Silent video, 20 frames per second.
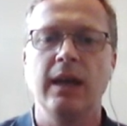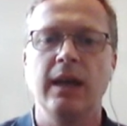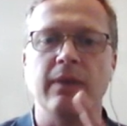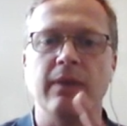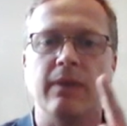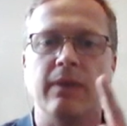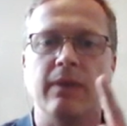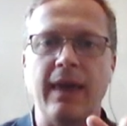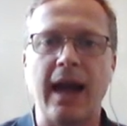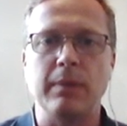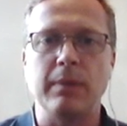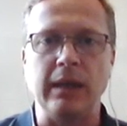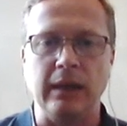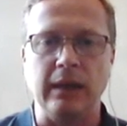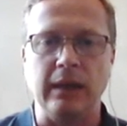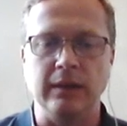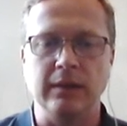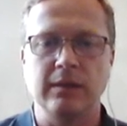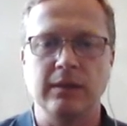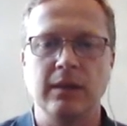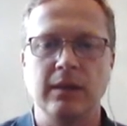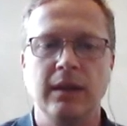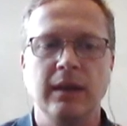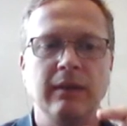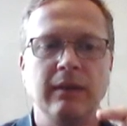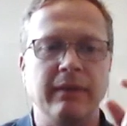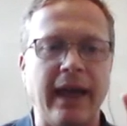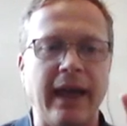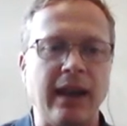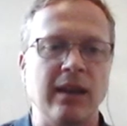That means
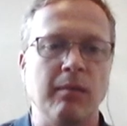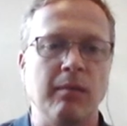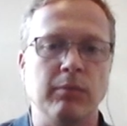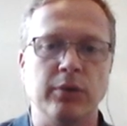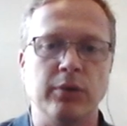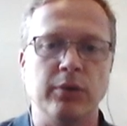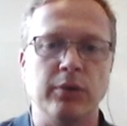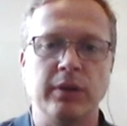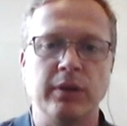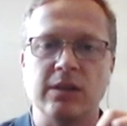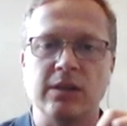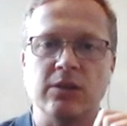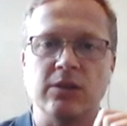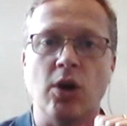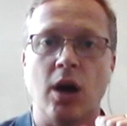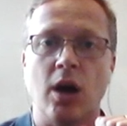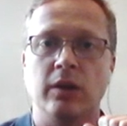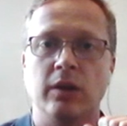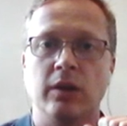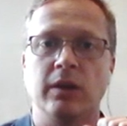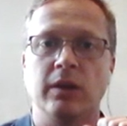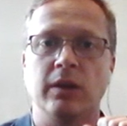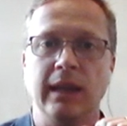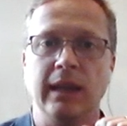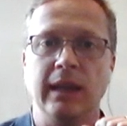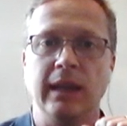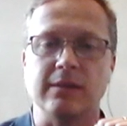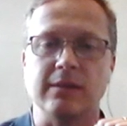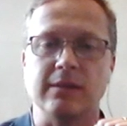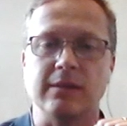that number is not on the
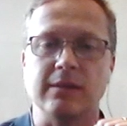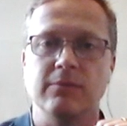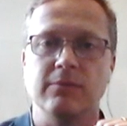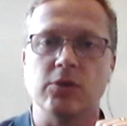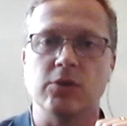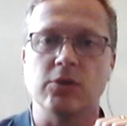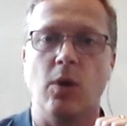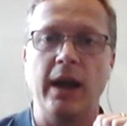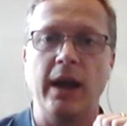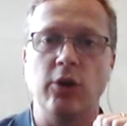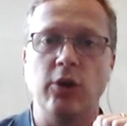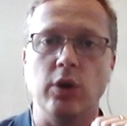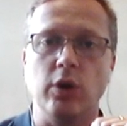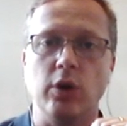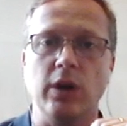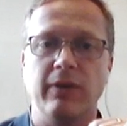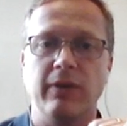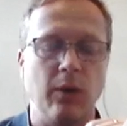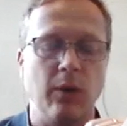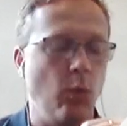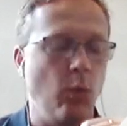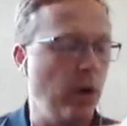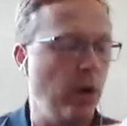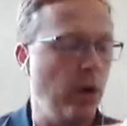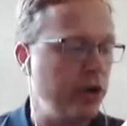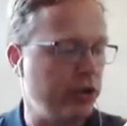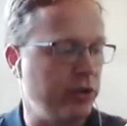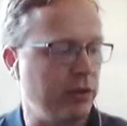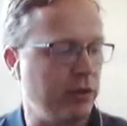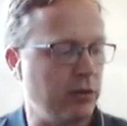list. So I could, if I
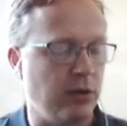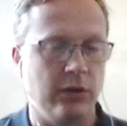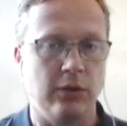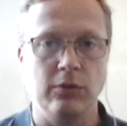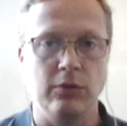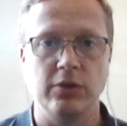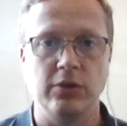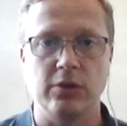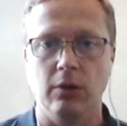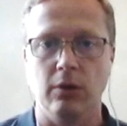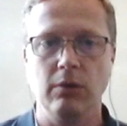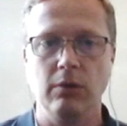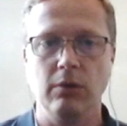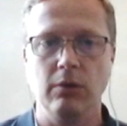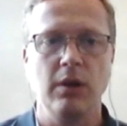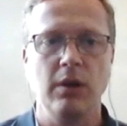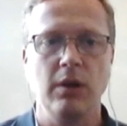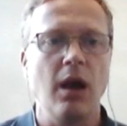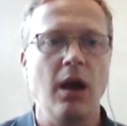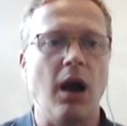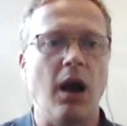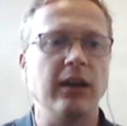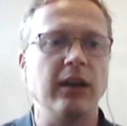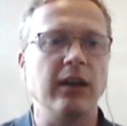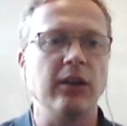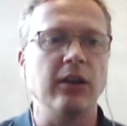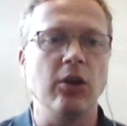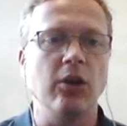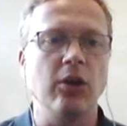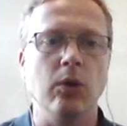wished to do so, I could
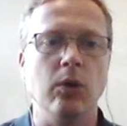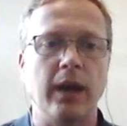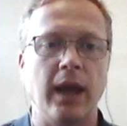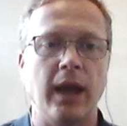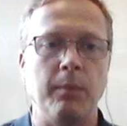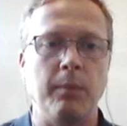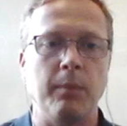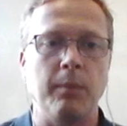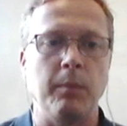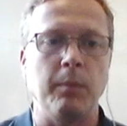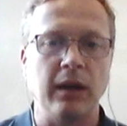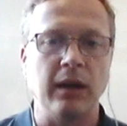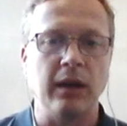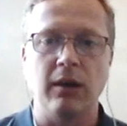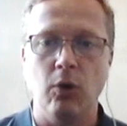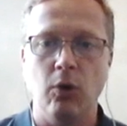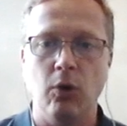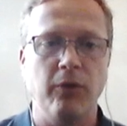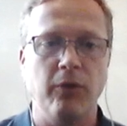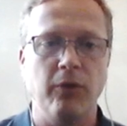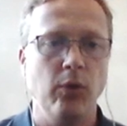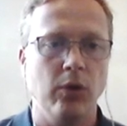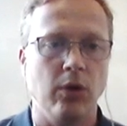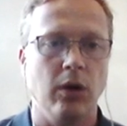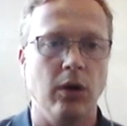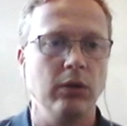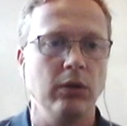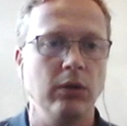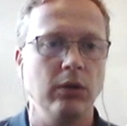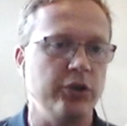go and make a phone
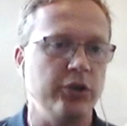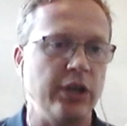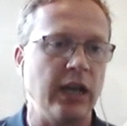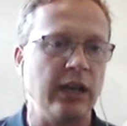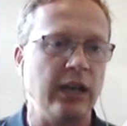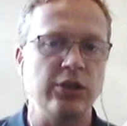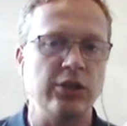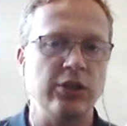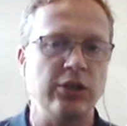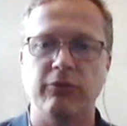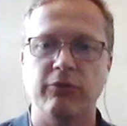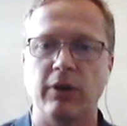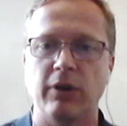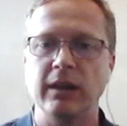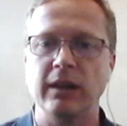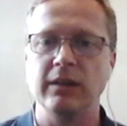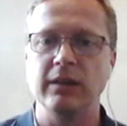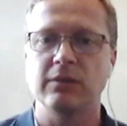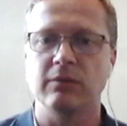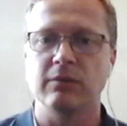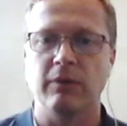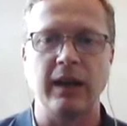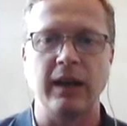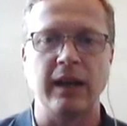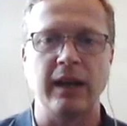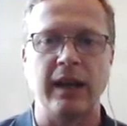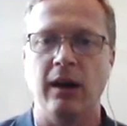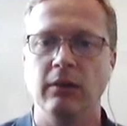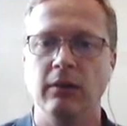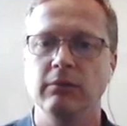call to J&J Franks right
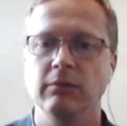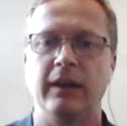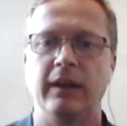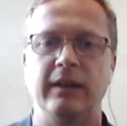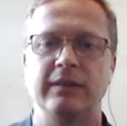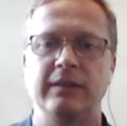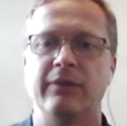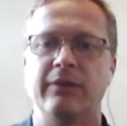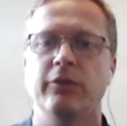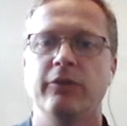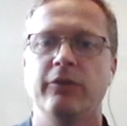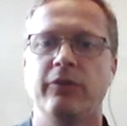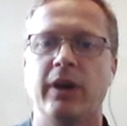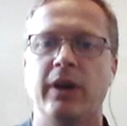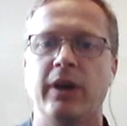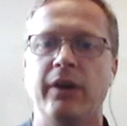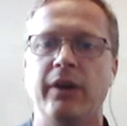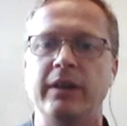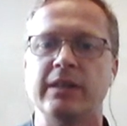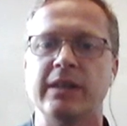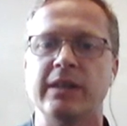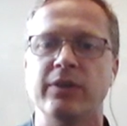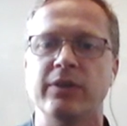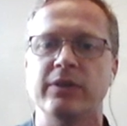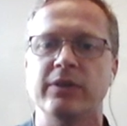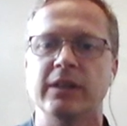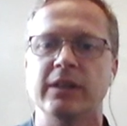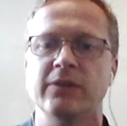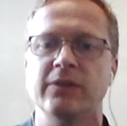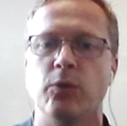now at
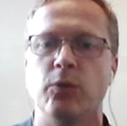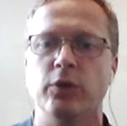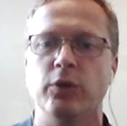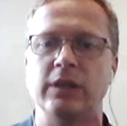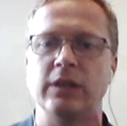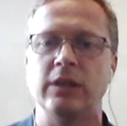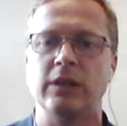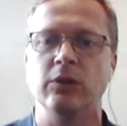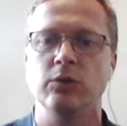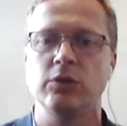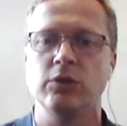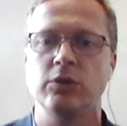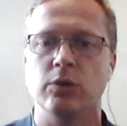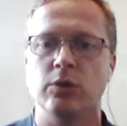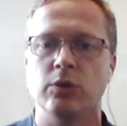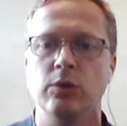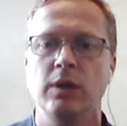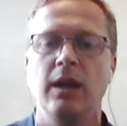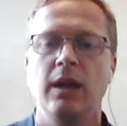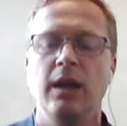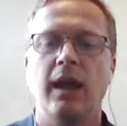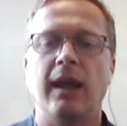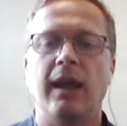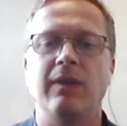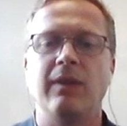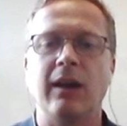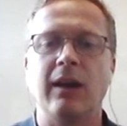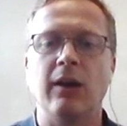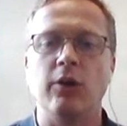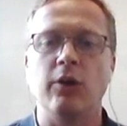705-876-1402,
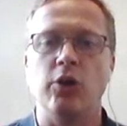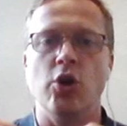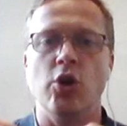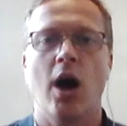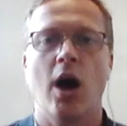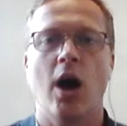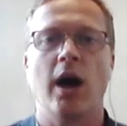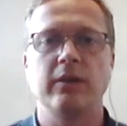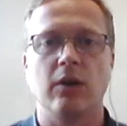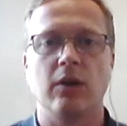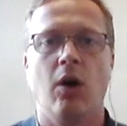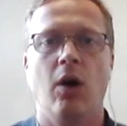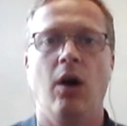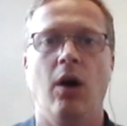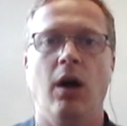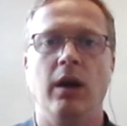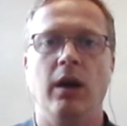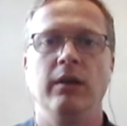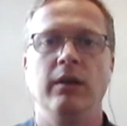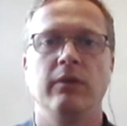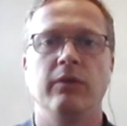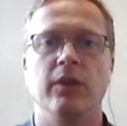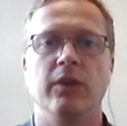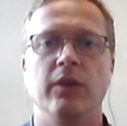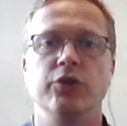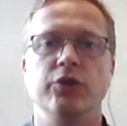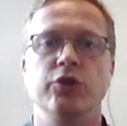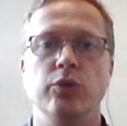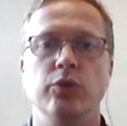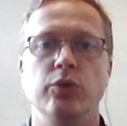and they are not on the
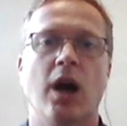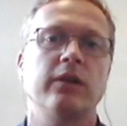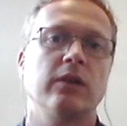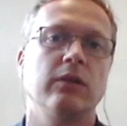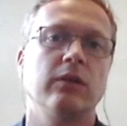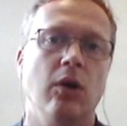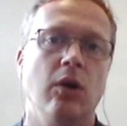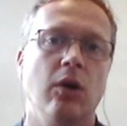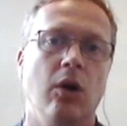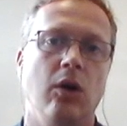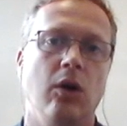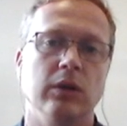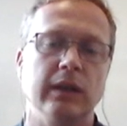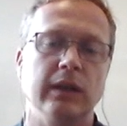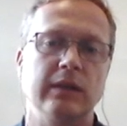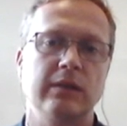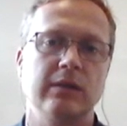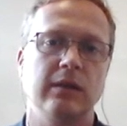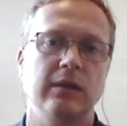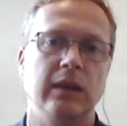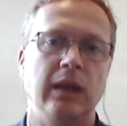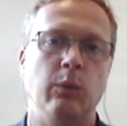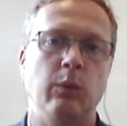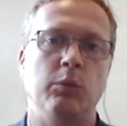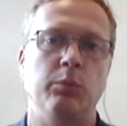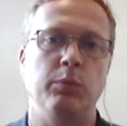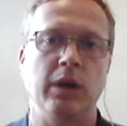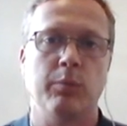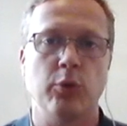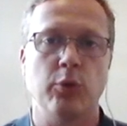do not call list. It would
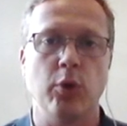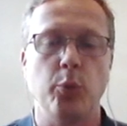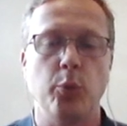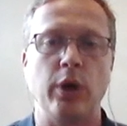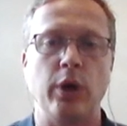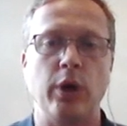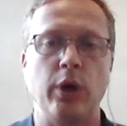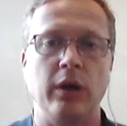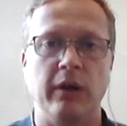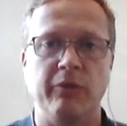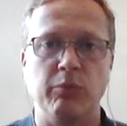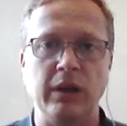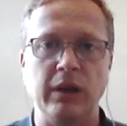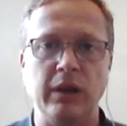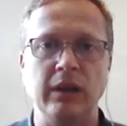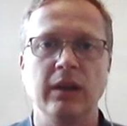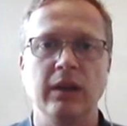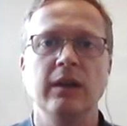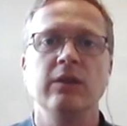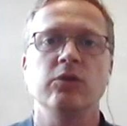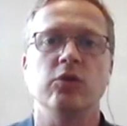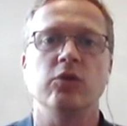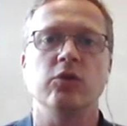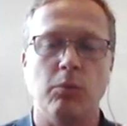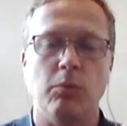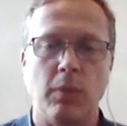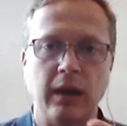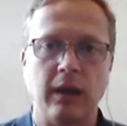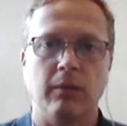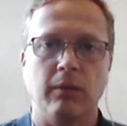be appropriate of me to
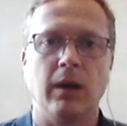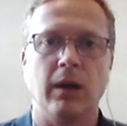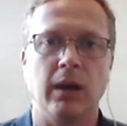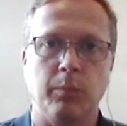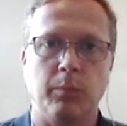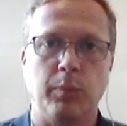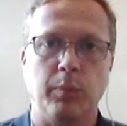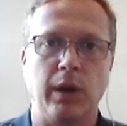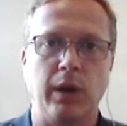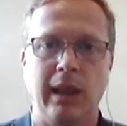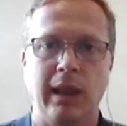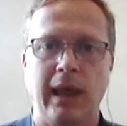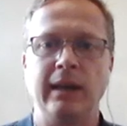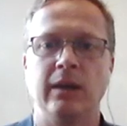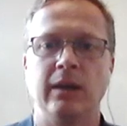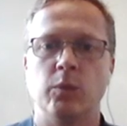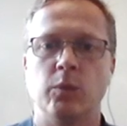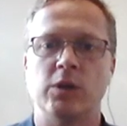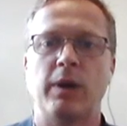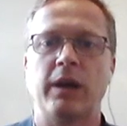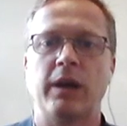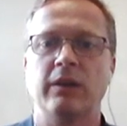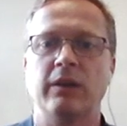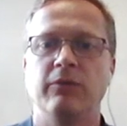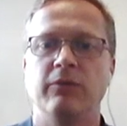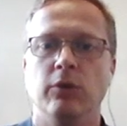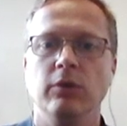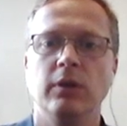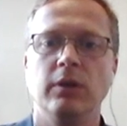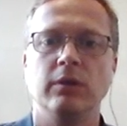make a polite and
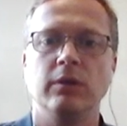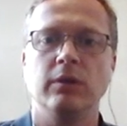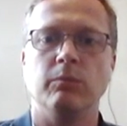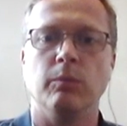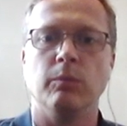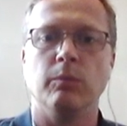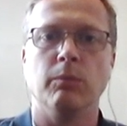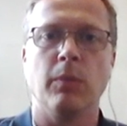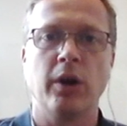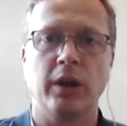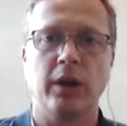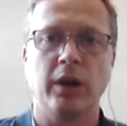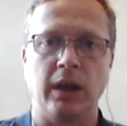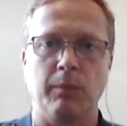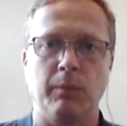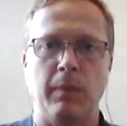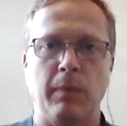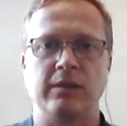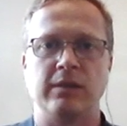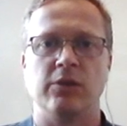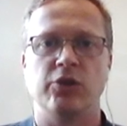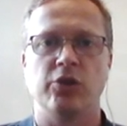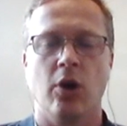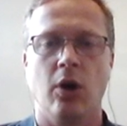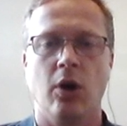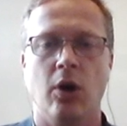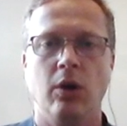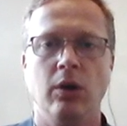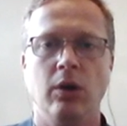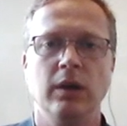respectful marketing message
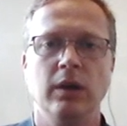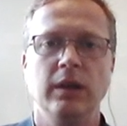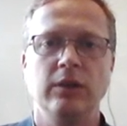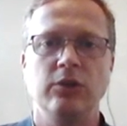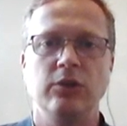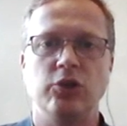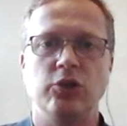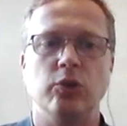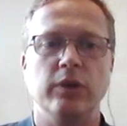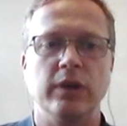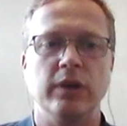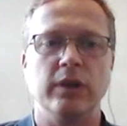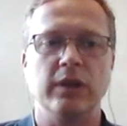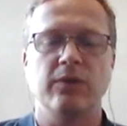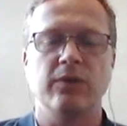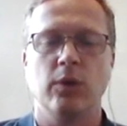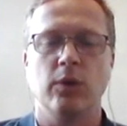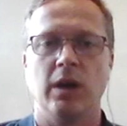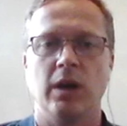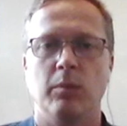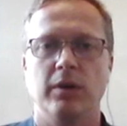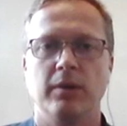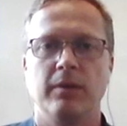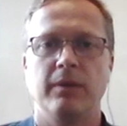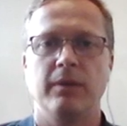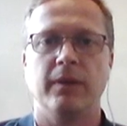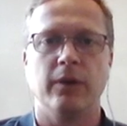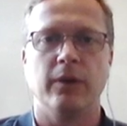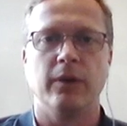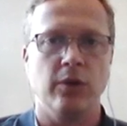call to this phone number.
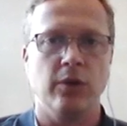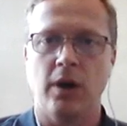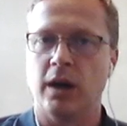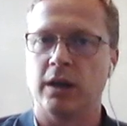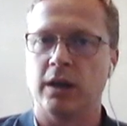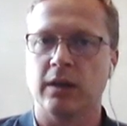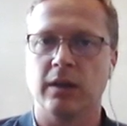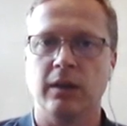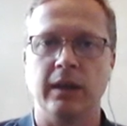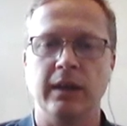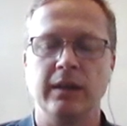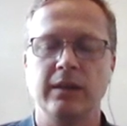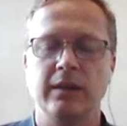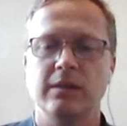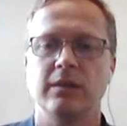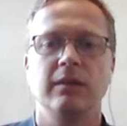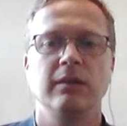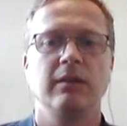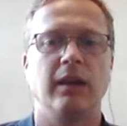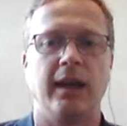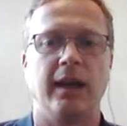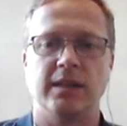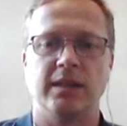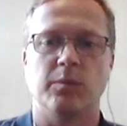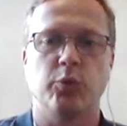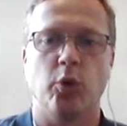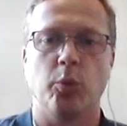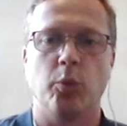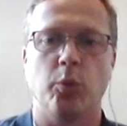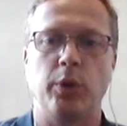They're not on the list. It's
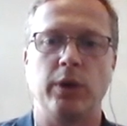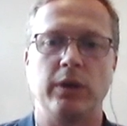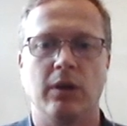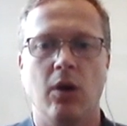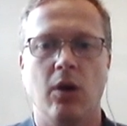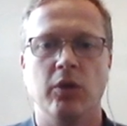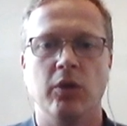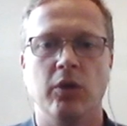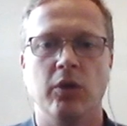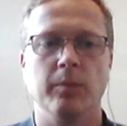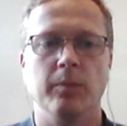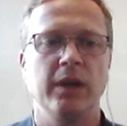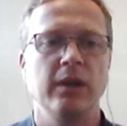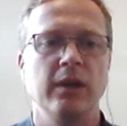appropriate to call them.